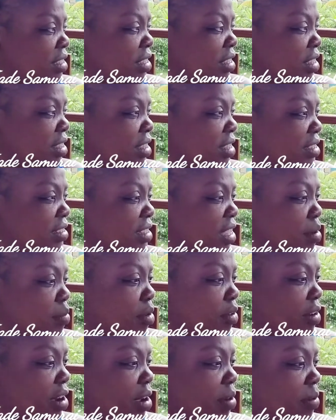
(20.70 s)
The
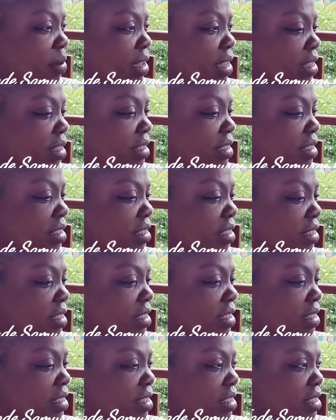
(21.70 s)
Samurai what?
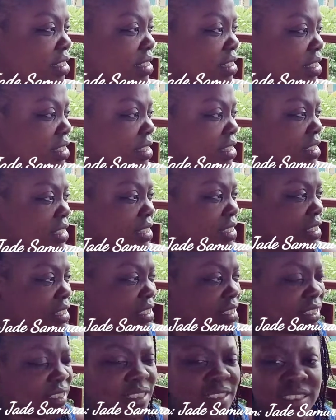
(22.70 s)
Samurai
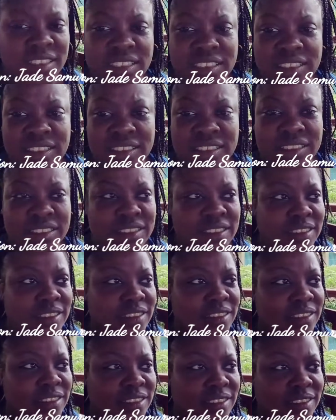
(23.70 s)
grill?
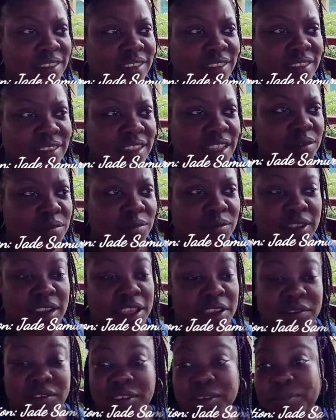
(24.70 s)
Sam.
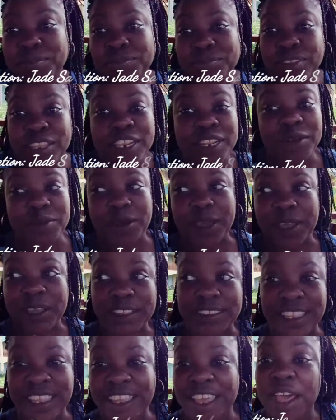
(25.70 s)
whatever. Anyway,
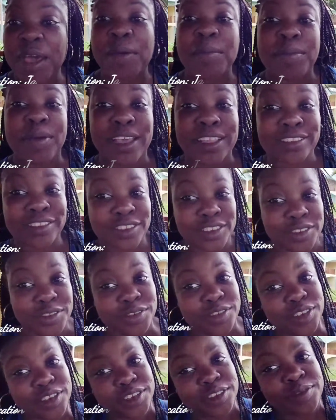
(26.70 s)
it's like a hibachi
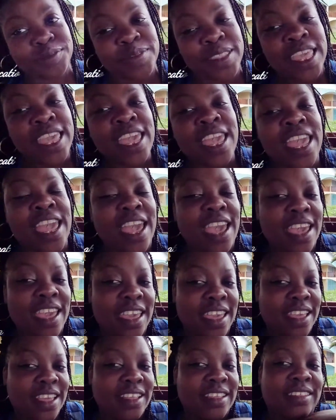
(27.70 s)
grill.
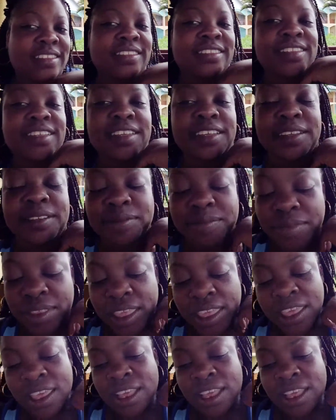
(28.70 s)
And um,